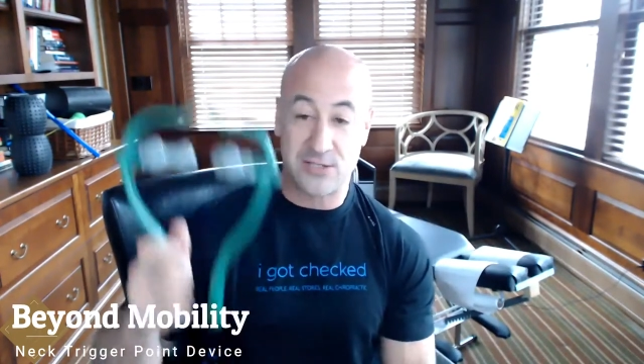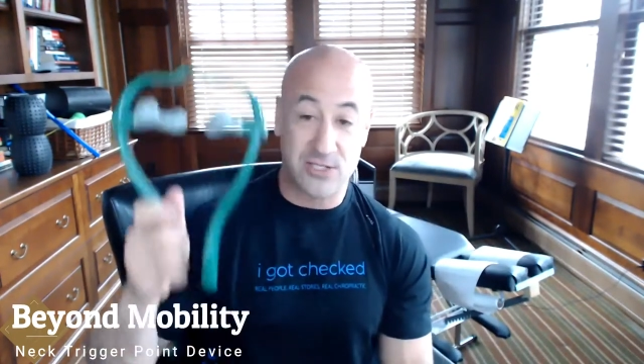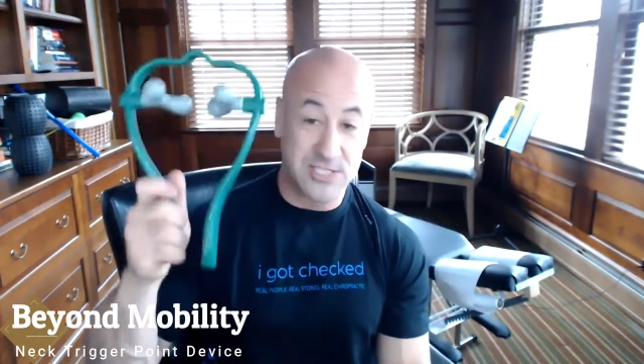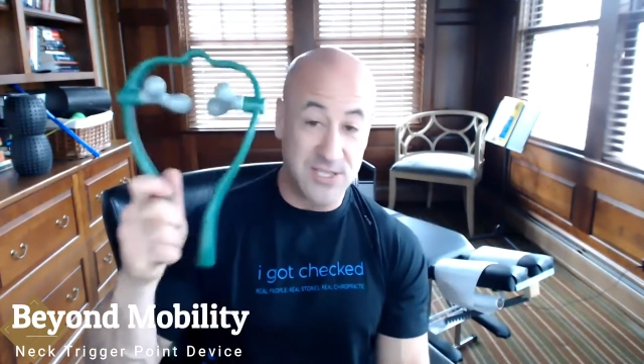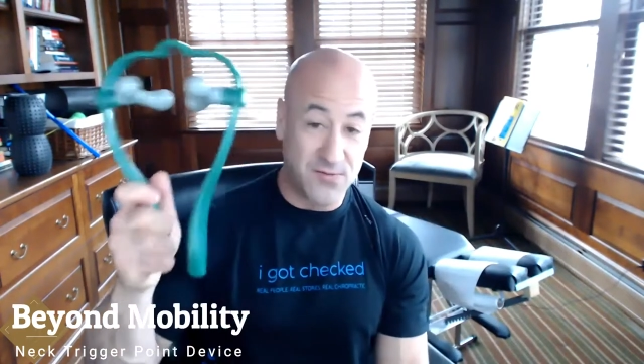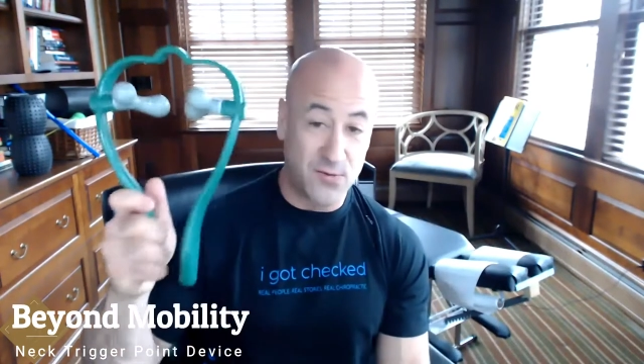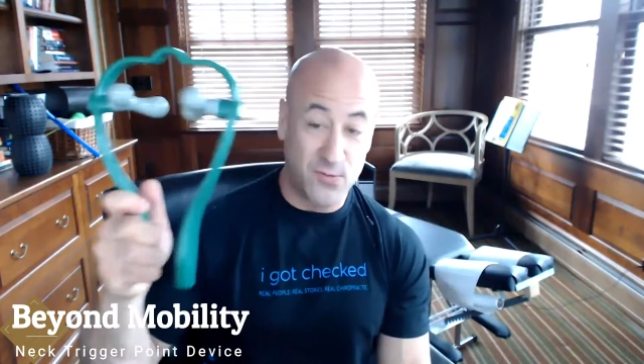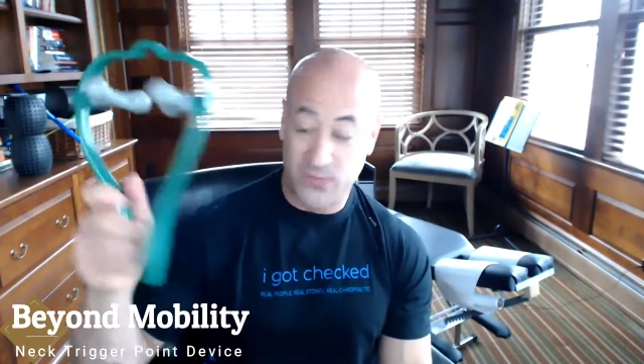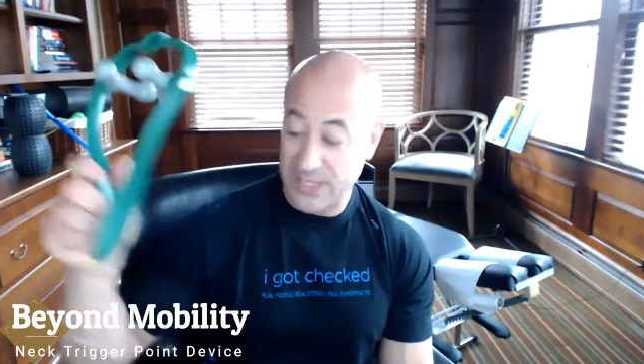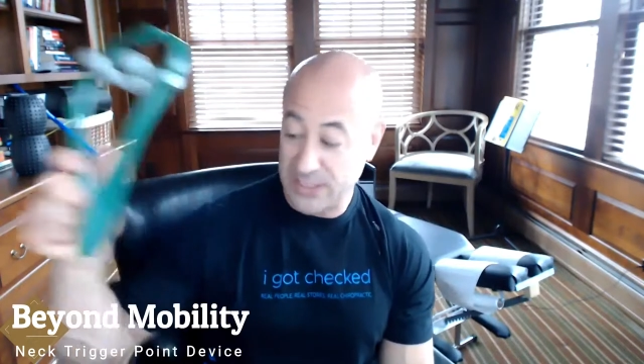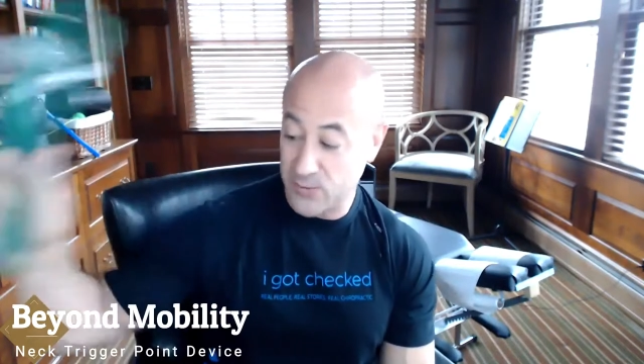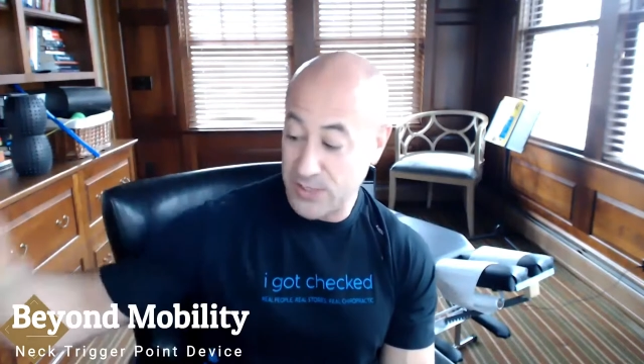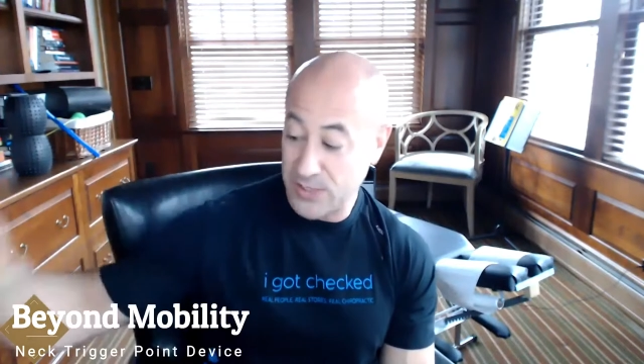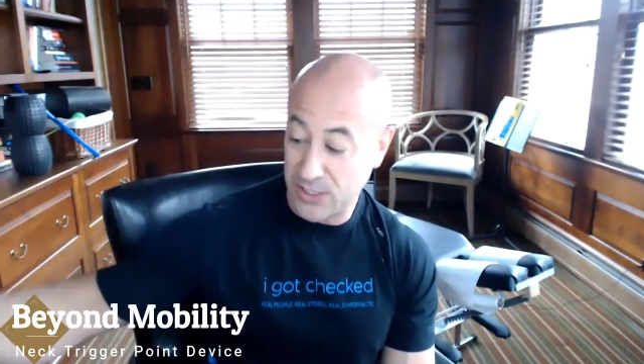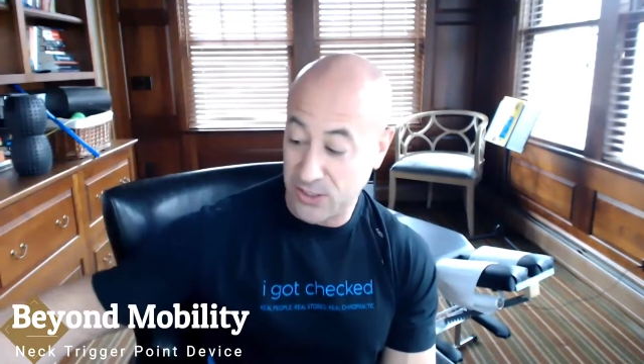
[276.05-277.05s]
There's different
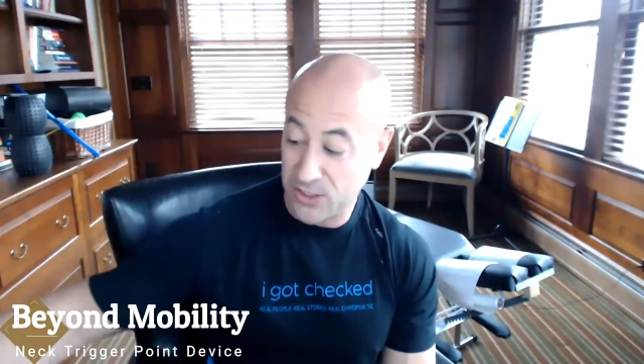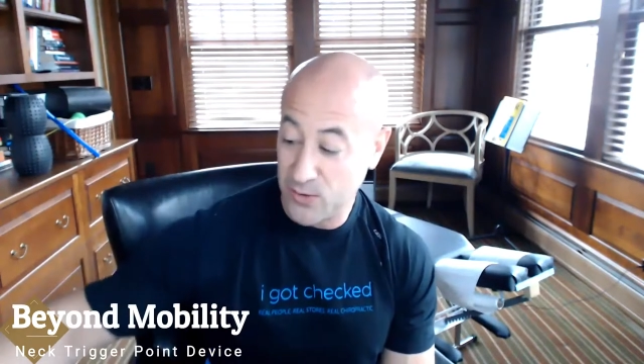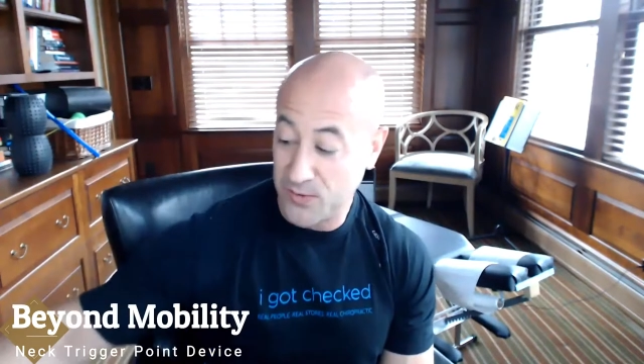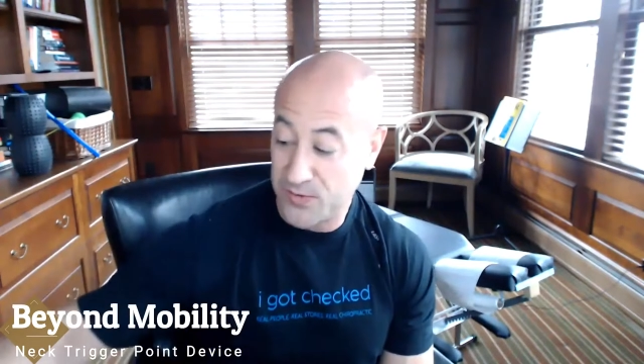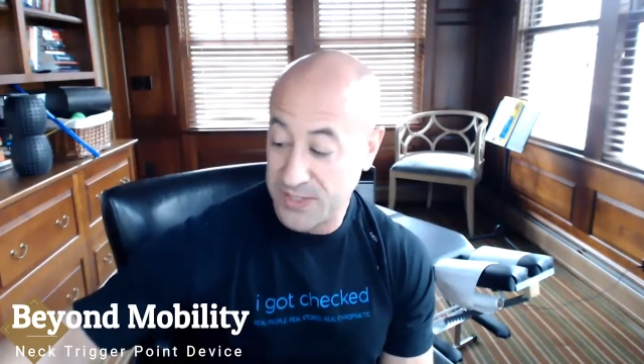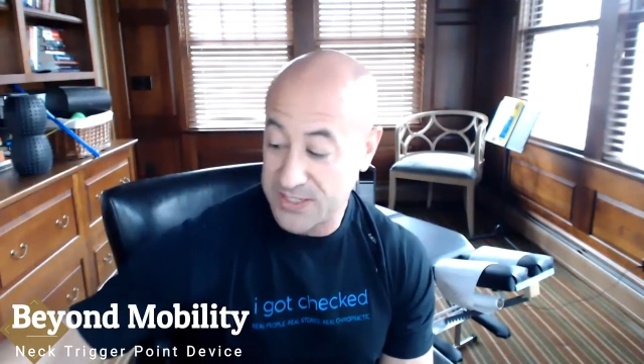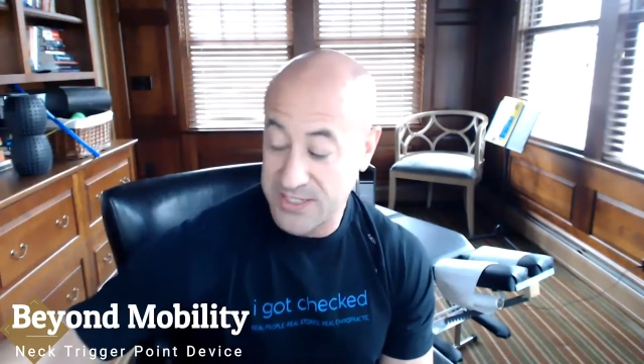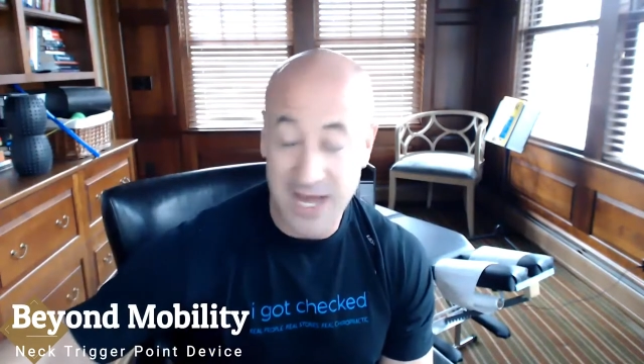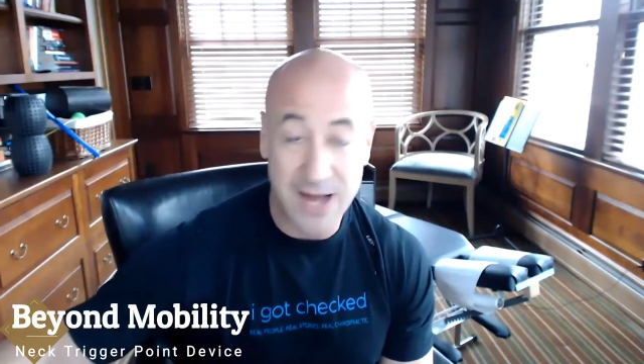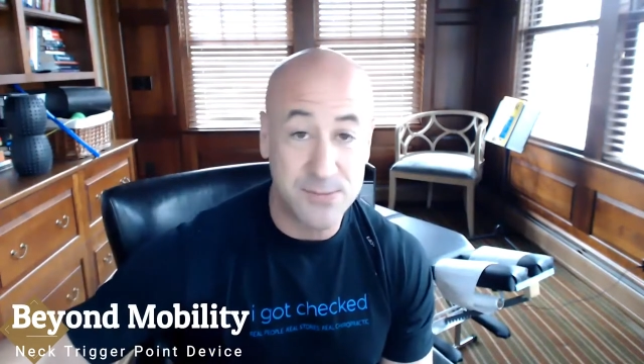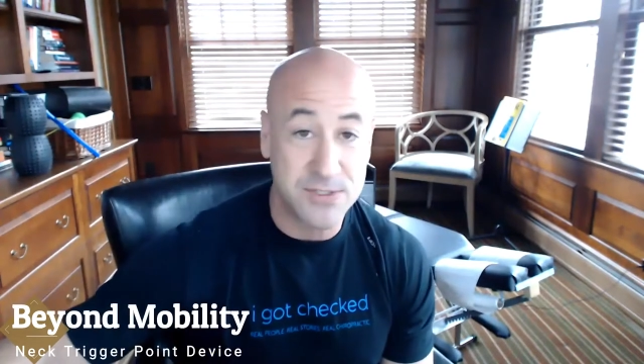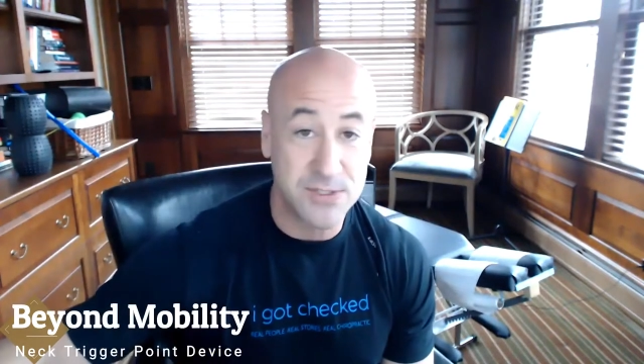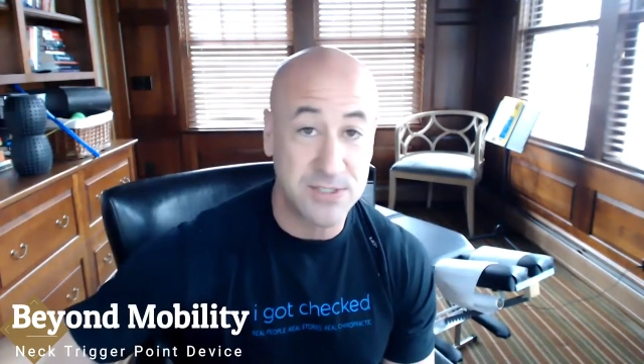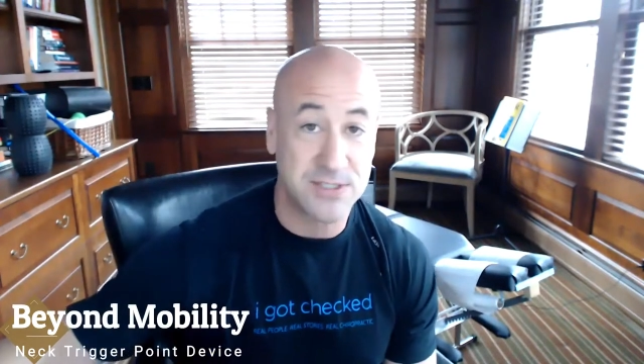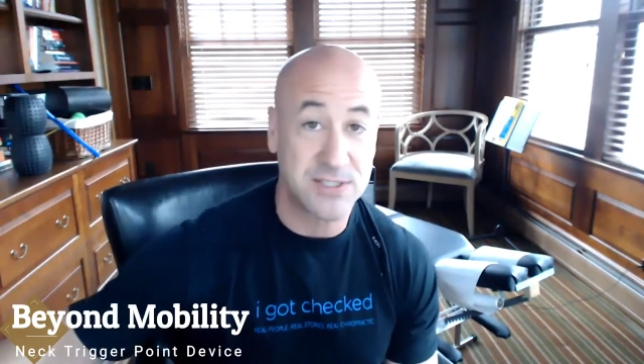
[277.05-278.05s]
things we can do with these
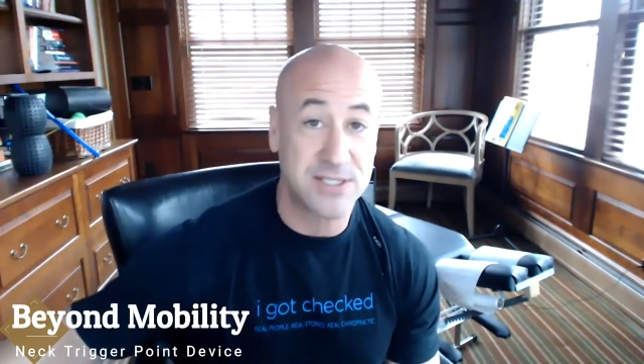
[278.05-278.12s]
ob- these,